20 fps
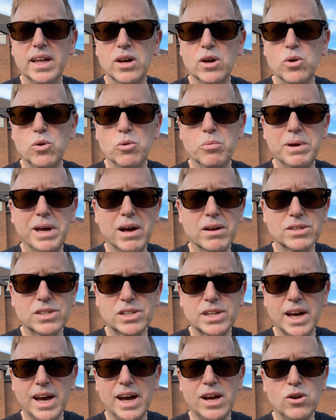who will be
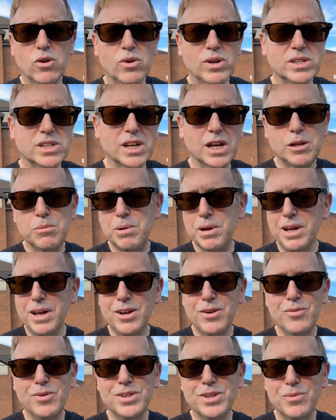outside or inside, depending
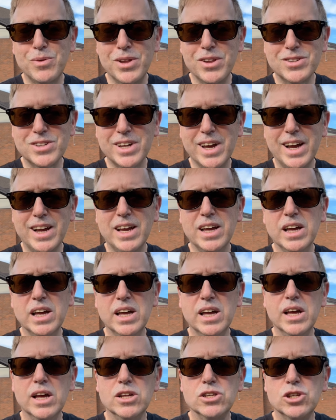on what the weather's like,
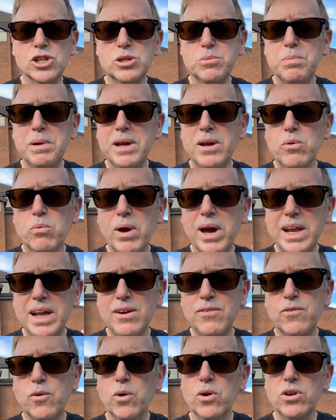just being ready
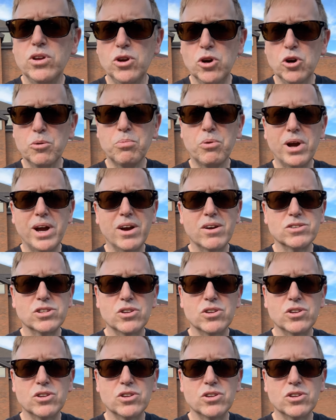for your prayers.